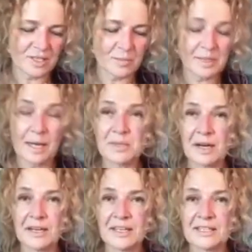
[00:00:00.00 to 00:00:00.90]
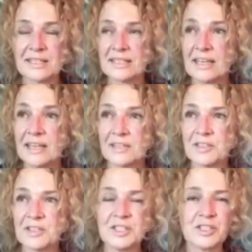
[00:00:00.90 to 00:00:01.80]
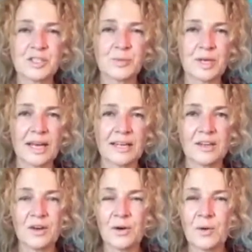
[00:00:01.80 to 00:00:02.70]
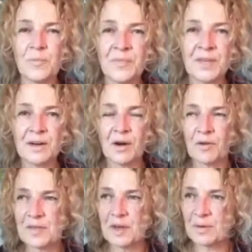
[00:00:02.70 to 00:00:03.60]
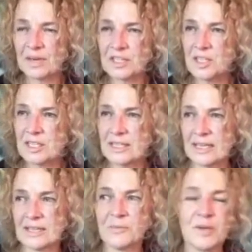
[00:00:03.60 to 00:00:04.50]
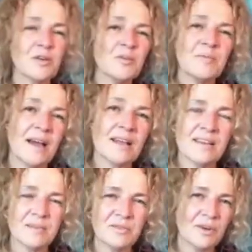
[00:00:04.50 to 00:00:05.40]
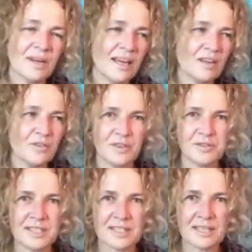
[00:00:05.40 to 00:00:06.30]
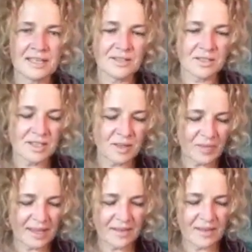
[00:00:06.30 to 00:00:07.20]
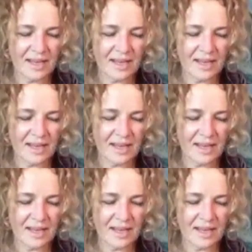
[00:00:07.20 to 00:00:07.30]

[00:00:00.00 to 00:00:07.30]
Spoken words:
Sometimes artists, the teachers, would let go of their brushes and we could buy them for like 50 cents or something.